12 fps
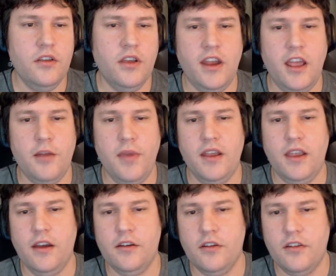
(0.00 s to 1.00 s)
You can animate a
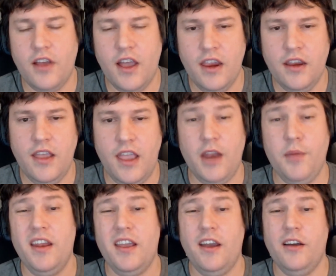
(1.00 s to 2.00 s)
character dying,
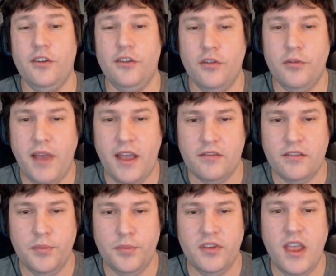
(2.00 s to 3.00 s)
animate a character doing
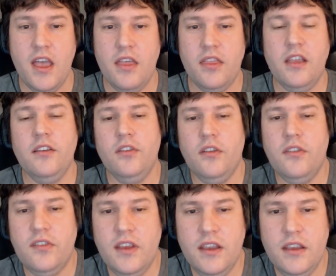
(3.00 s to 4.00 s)
backflips, things you'd
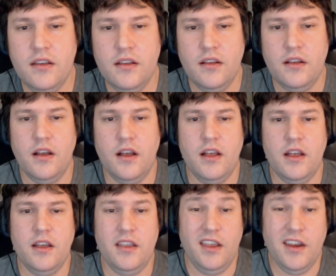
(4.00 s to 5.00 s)
see
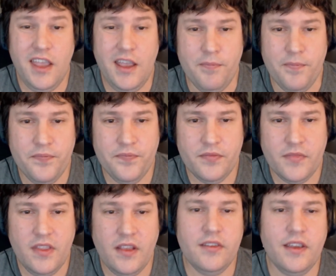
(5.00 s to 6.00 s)
in a game,
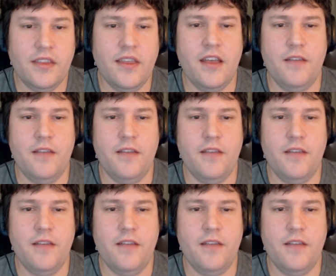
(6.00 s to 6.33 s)
things like that.